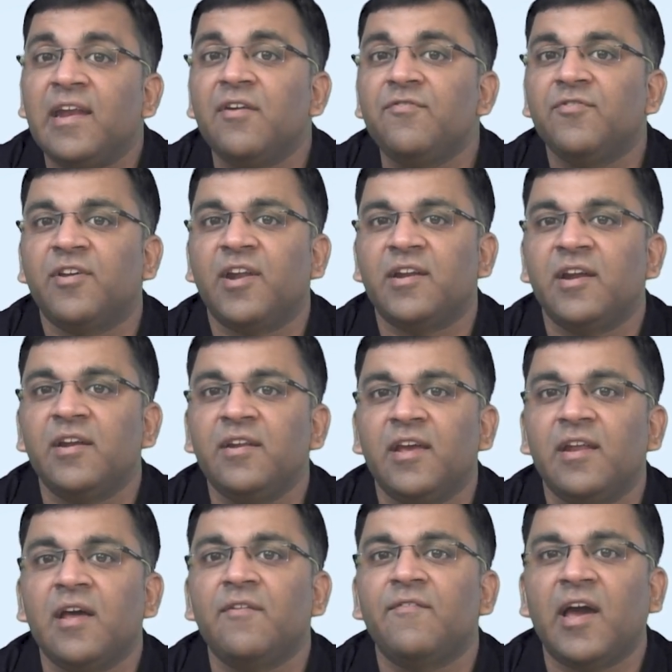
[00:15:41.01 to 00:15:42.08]
enough credit
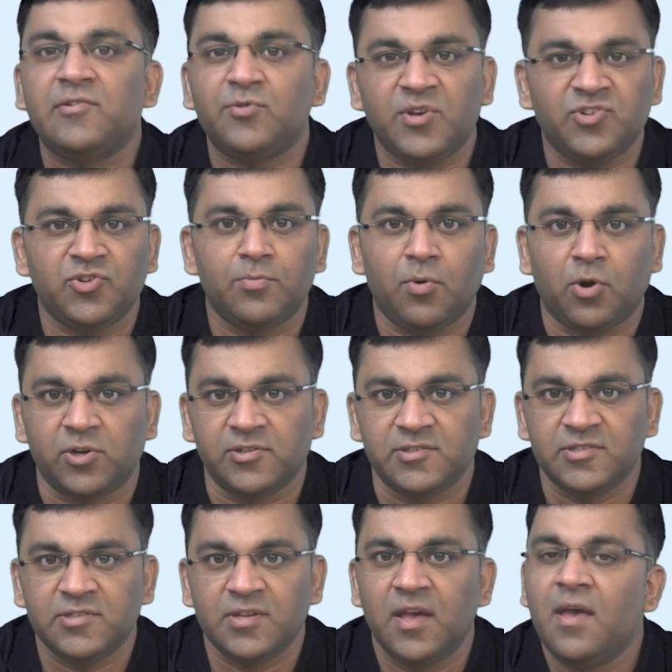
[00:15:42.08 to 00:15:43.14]
in our valuation
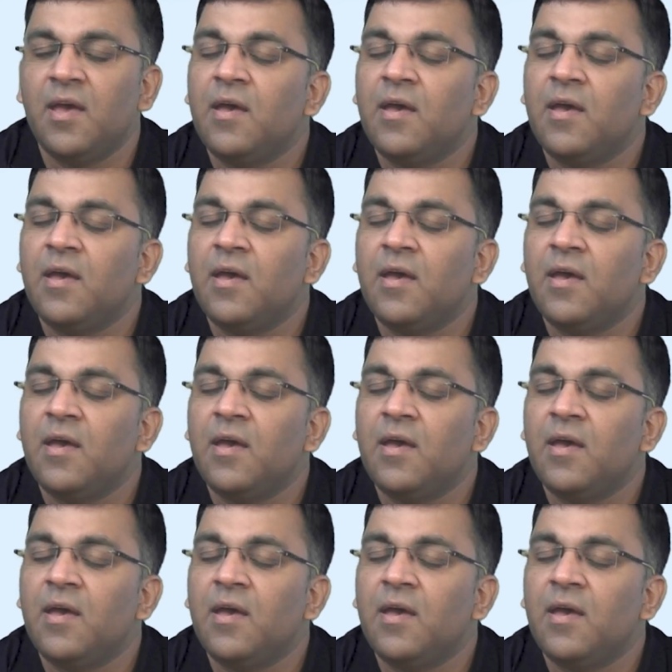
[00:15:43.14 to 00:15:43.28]
models.